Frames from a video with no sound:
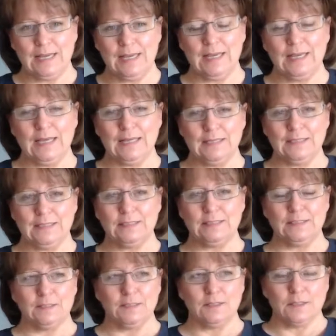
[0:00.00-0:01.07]
in
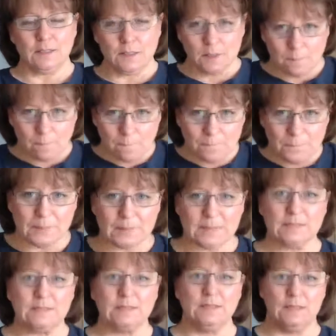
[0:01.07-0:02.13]

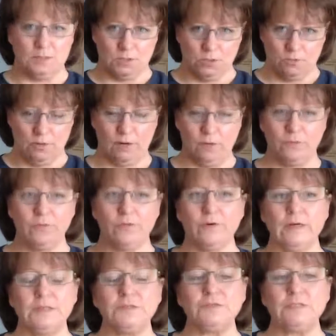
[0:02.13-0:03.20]
business growth. You're
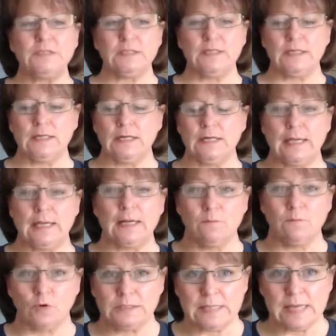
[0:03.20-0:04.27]
interested in getting
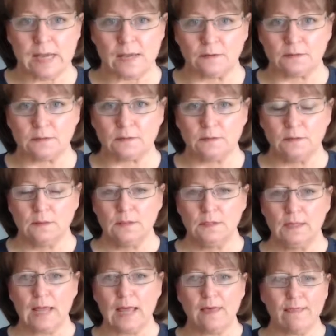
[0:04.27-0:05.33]
more sales
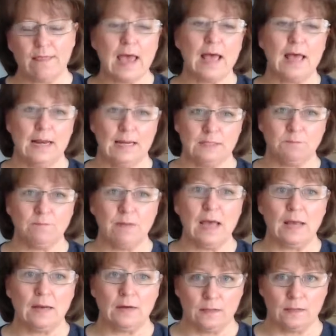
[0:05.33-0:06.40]
and that has
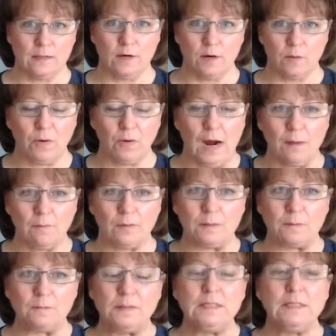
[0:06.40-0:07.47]
been their
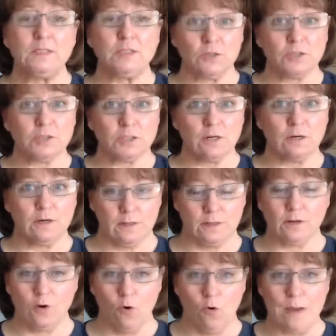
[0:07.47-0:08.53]
problem. So they're started
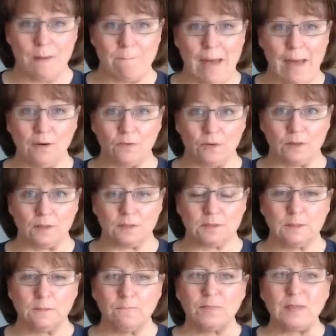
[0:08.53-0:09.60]
they're going backwards.
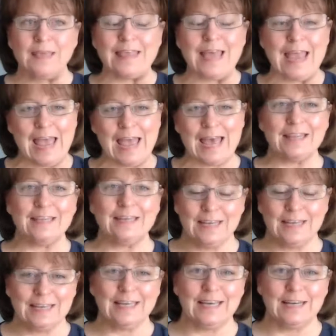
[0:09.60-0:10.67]
They had
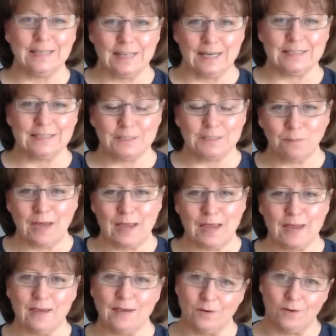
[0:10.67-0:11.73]
a, a
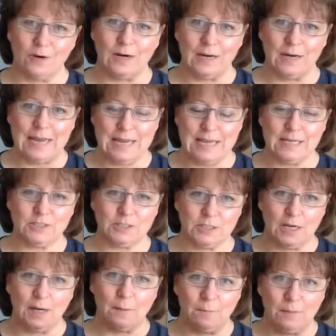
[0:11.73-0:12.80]
spike or a hitch
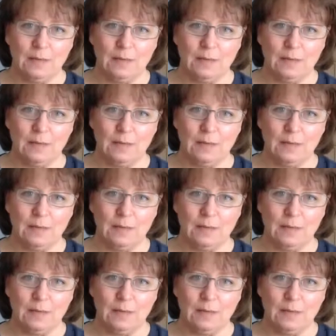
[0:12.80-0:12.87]
up